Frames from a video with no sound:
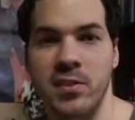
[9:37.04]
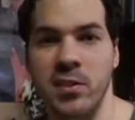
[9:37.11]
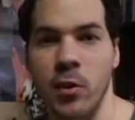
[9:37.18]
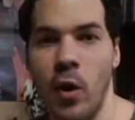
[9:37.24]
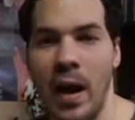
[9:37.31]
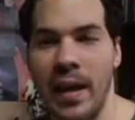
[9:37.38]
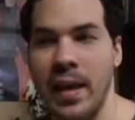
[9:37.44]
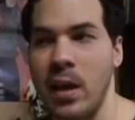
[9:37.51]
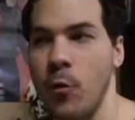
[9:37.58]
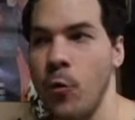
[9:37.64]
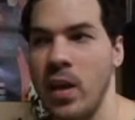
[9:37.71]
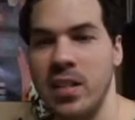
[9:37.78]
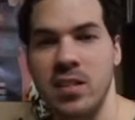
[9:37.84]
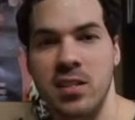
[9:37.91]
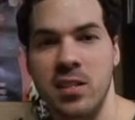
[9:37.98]
So I can't
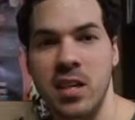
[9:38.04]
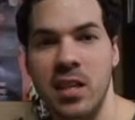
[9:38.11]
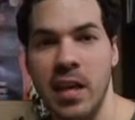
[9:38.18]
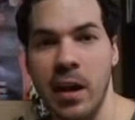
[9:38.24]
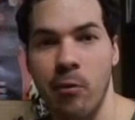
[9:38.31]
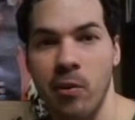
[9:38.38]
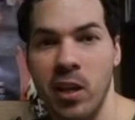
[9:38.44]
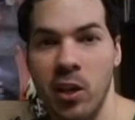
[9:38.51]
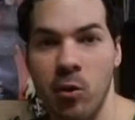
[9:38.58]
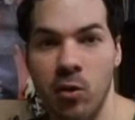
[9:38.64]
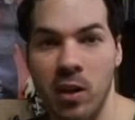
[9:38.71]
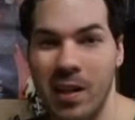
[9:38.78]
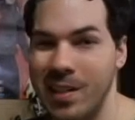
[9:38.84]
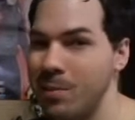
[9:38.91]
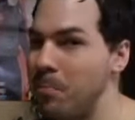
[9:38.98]
wait to see that
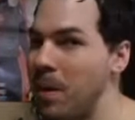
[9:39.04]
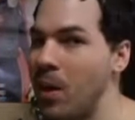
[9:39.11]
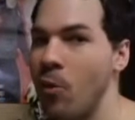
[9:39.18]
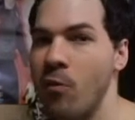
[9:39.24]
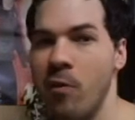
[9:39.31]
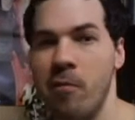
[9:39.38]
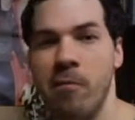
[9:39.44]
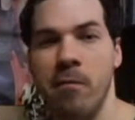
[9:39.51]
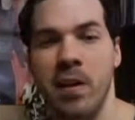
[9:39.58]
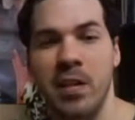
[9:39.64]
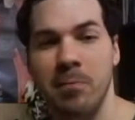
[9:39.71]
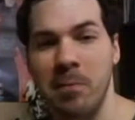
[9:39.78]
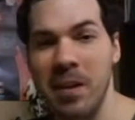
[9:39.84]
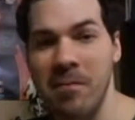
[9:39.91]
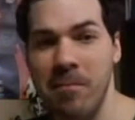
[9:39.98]
reunion. It's
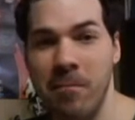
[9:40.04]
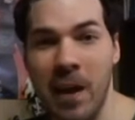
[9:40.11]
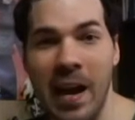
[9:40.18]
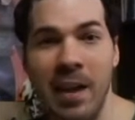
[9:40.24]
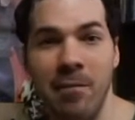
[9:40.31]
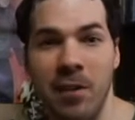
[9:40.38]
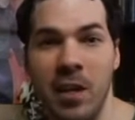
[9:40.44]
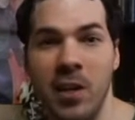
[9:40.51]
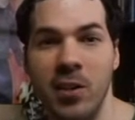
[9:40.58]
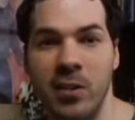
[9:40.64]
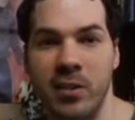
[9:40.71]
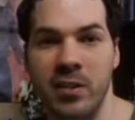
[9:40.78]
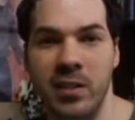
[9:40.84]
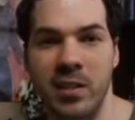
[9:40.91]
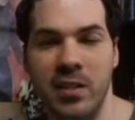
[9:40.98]
been 5
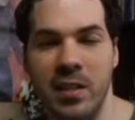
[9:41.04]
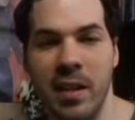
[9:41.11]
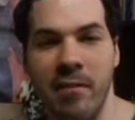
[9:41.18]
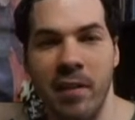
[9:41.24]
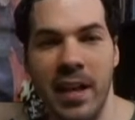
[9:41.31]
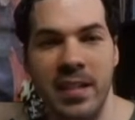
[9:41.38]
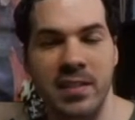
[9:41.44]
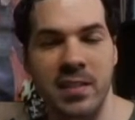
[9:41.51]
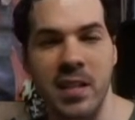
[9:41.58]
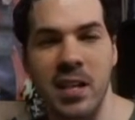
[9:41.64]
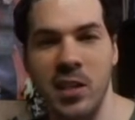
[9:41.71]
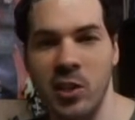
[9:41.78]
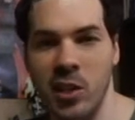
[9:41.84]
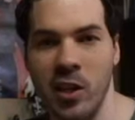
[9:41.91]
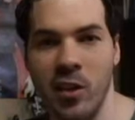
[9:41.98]
years since they've last seen
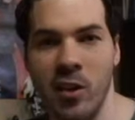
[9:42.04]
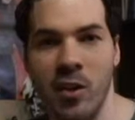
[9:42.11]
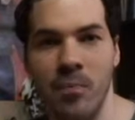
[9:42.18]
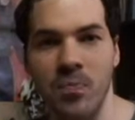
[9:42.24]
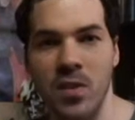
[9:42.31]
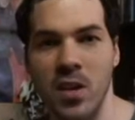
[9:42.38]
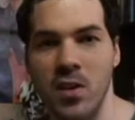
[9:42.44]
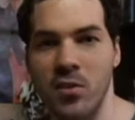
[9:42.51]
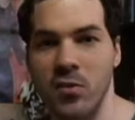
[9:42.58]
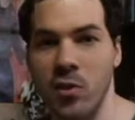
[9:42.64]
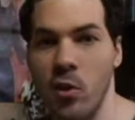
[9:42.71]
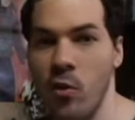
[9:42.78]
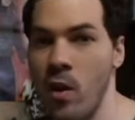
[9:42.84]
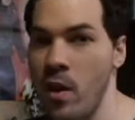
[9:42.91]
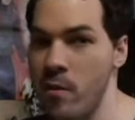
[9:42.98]
each other.
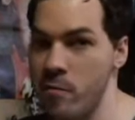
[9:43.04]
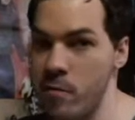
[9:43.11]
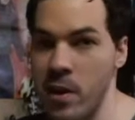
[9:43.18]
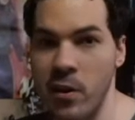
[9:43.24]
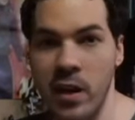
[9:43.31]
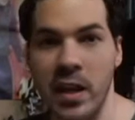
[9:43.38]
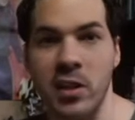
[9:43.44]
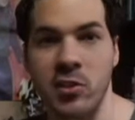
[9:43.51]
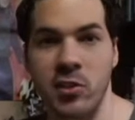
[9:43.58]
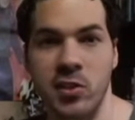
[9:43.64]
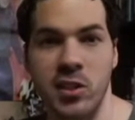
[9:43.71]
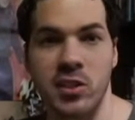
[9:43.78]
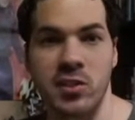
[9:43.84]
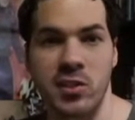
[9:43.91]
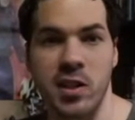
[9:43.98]
So very
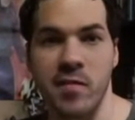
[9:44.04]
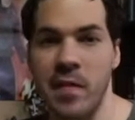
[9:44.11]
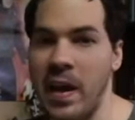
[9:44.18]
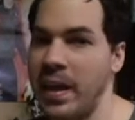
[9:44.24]
interesting stuff.